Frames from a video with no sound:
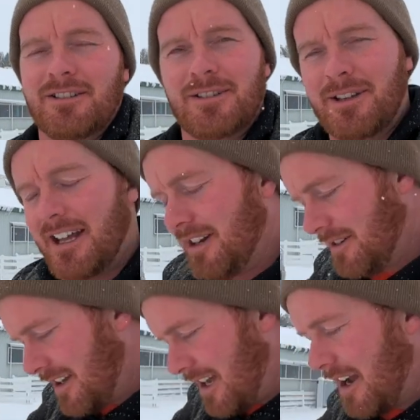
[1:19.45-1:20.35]
So get out,
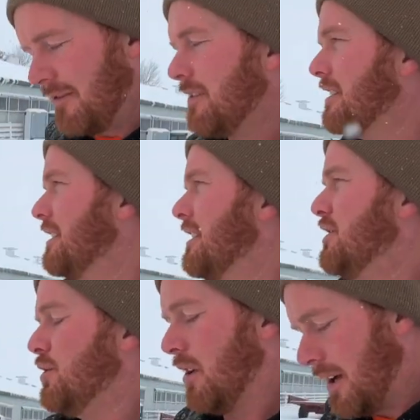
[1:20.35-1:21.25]
get after it,
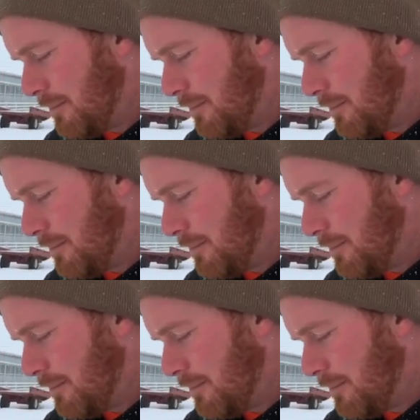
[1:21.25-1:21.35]
enjoy it,